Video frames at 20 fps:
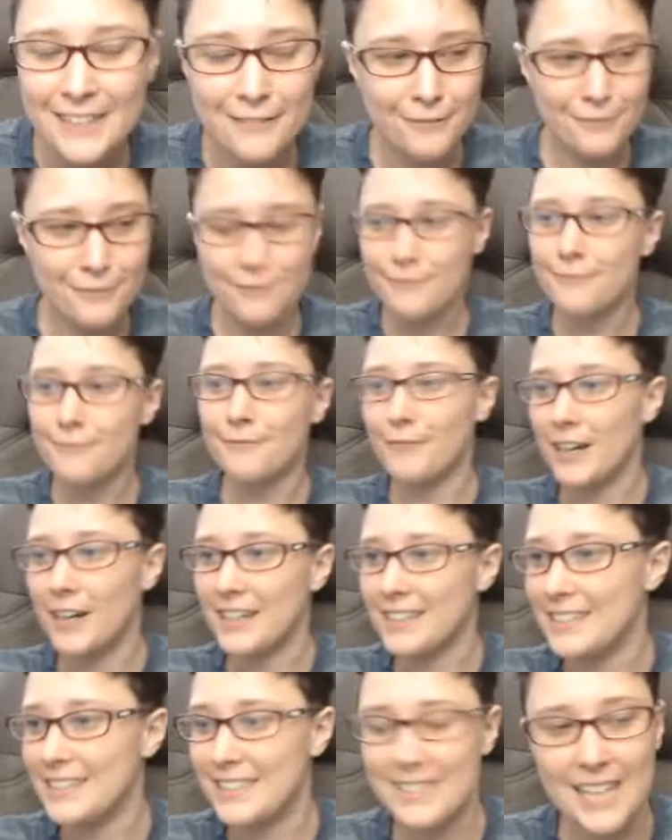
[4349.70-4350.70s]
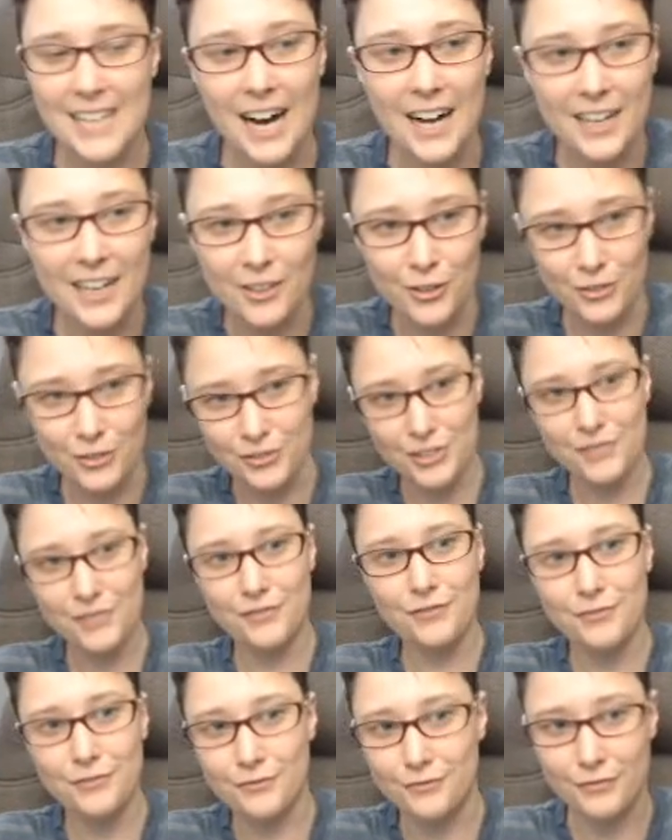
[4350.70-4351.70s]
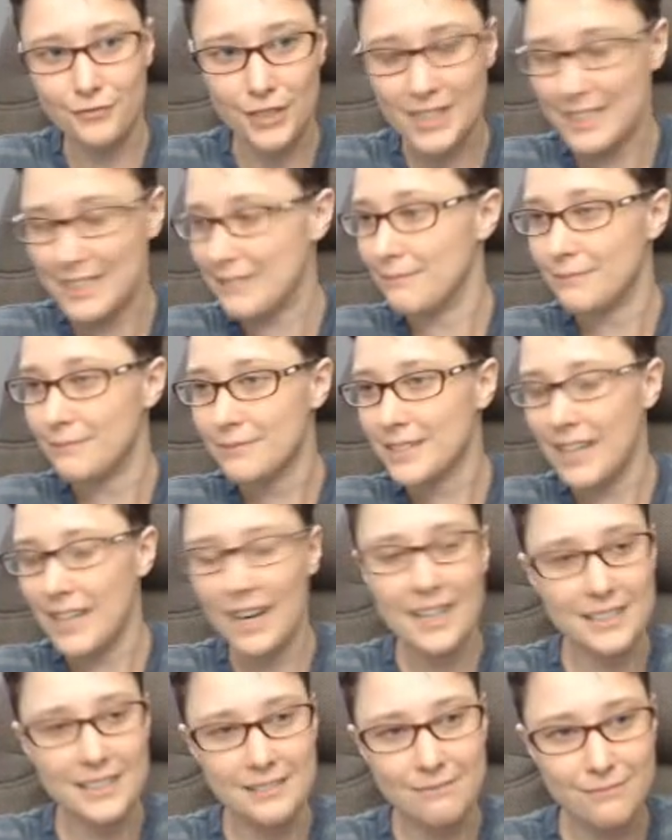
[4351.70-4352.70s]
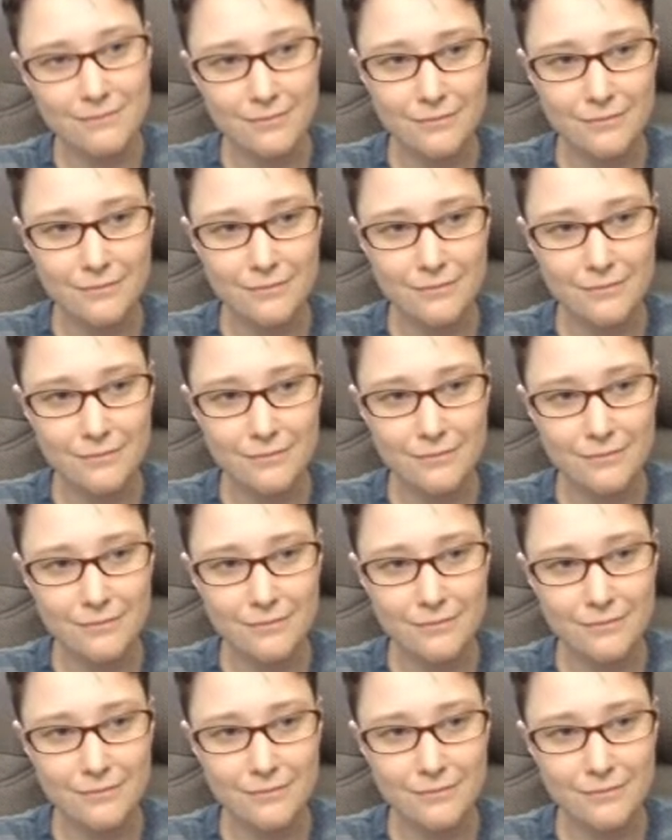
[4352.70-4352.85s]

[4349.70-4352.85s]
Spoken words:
Fucking entitled. Fucking God.